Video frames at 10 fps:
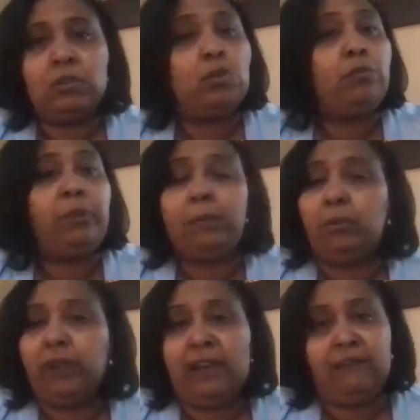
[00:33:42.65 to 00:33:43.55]
two
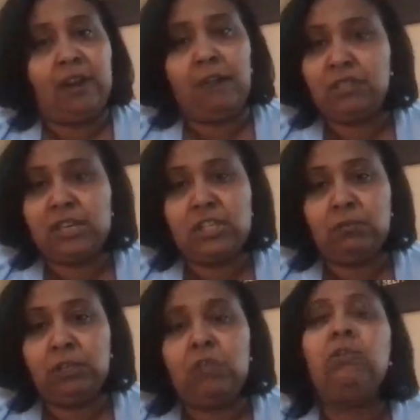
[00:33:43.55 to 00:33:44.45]
people to have a conversation
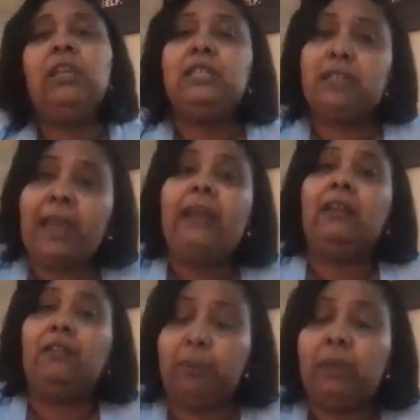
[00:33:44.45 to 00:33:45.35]
with. You need to add
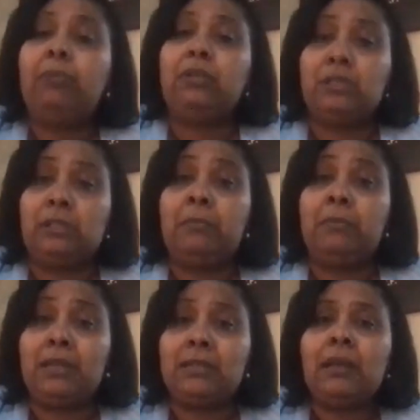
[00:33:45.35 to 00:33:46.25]
other people into the
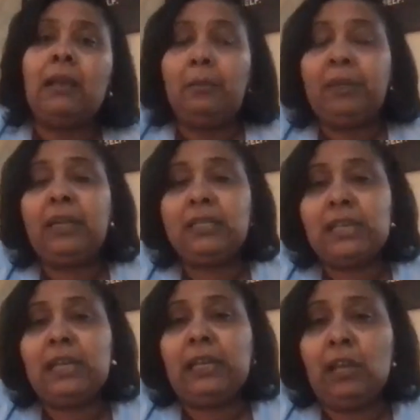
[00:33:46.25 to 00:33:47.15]
mix, because
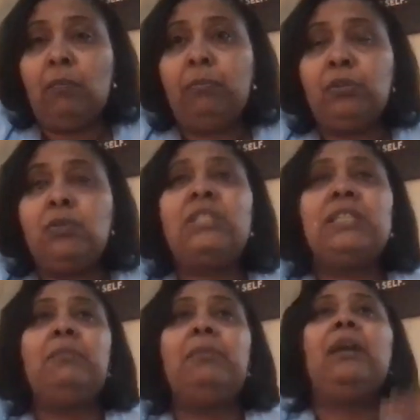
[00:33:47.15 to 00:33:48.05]
they can help you
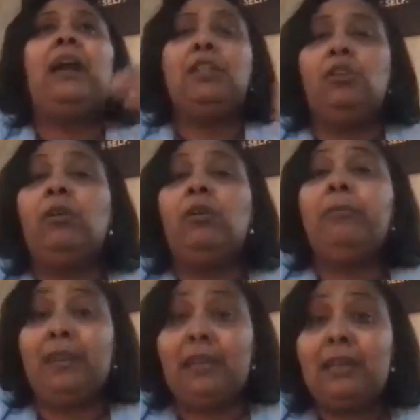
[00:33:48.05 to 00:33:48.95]
see beyond your
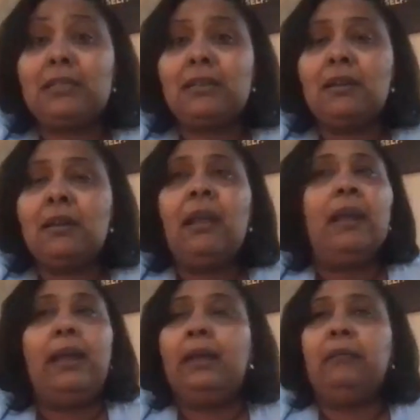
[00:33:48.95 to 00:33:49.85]
immediate.
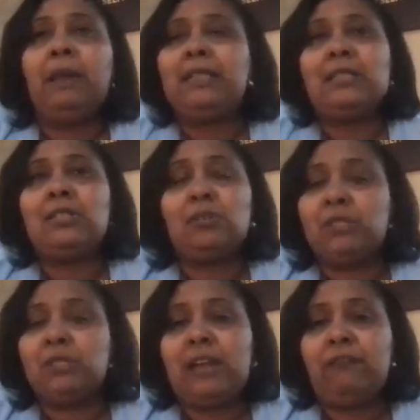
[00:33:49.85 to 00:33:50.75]
And my sister
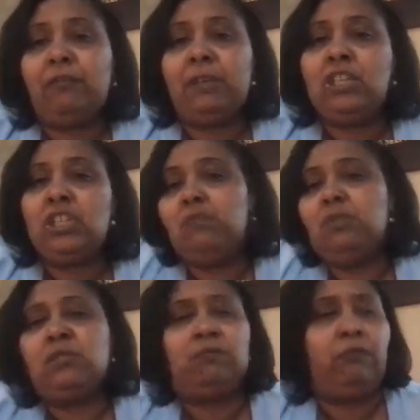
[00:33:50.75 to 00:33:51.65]
was that for me. She
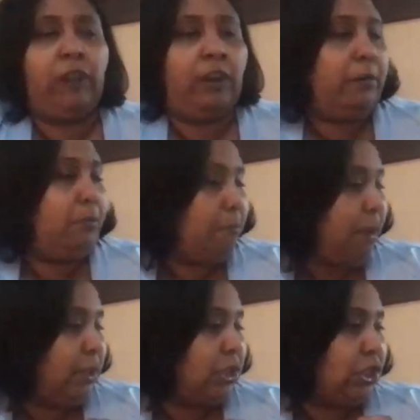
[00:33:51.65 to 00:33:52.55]
was very
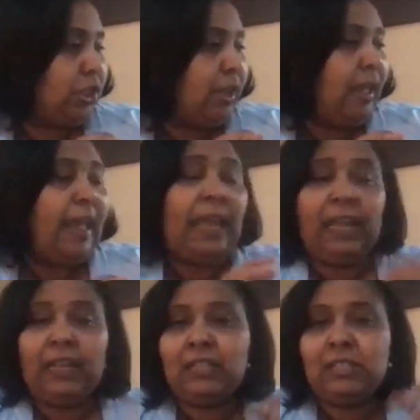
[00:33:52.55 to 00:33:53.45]
much
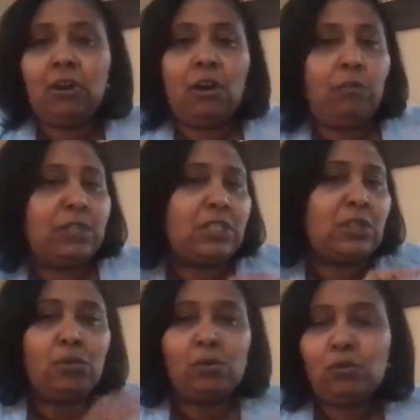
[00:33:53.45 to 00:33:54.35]
hands-on with
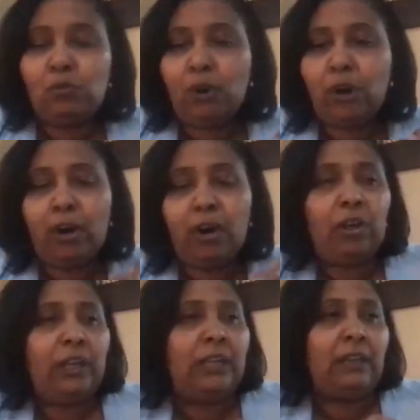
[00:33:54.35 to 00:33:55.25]

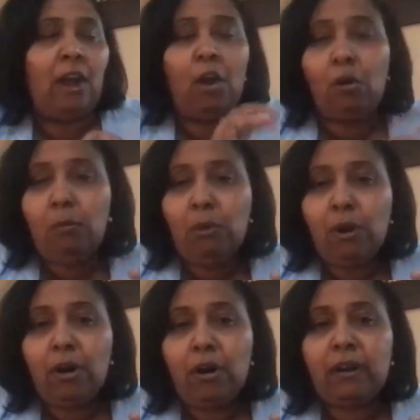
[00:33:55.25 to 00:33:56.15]
schoolwork and
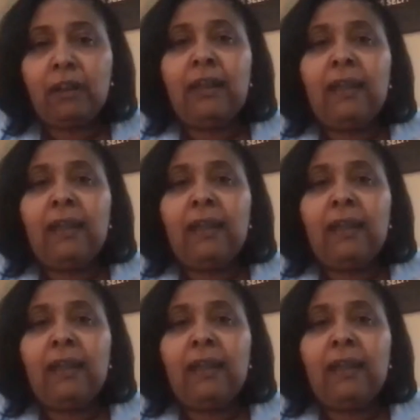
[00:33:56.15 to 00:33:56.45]
homework,